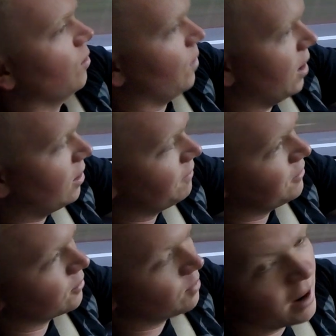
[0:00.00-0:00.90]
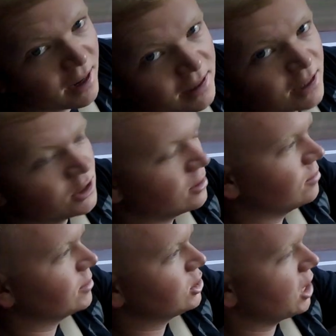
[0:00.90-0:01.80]
Well, if you're paying attention
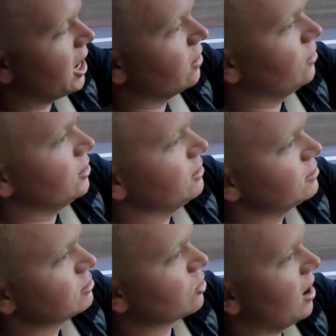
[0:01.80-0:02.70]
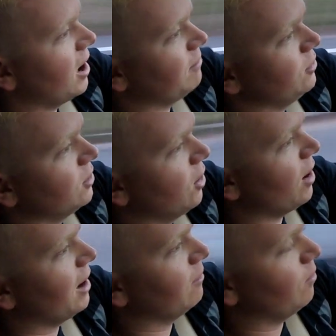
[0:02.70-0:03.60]
to the channel and you've subscribed, you know
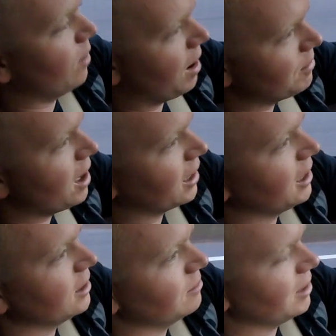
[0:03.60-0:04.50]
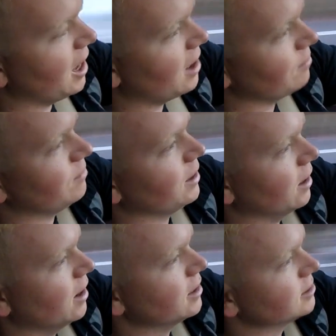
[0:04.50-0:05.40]
I'm not getting them yet
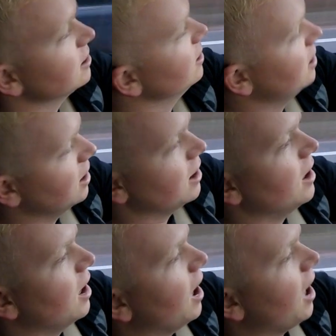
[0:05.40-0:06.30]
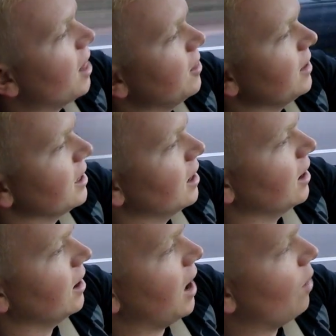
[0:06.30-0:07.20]
because
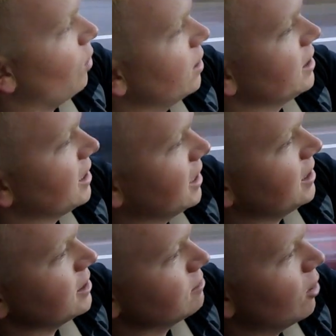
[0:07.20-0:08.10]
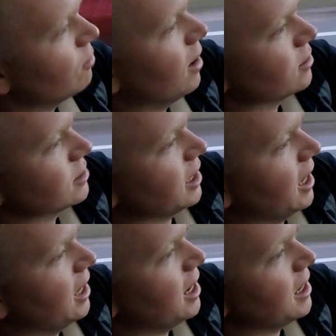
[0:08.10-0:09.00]
I wanted to get these Moto Metals
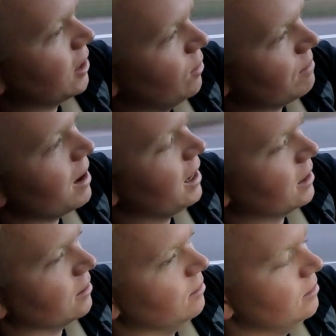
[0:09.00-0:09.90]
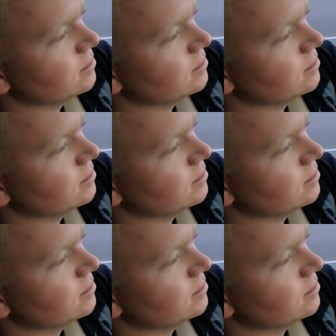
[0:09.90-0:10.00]
again, and they quit making them.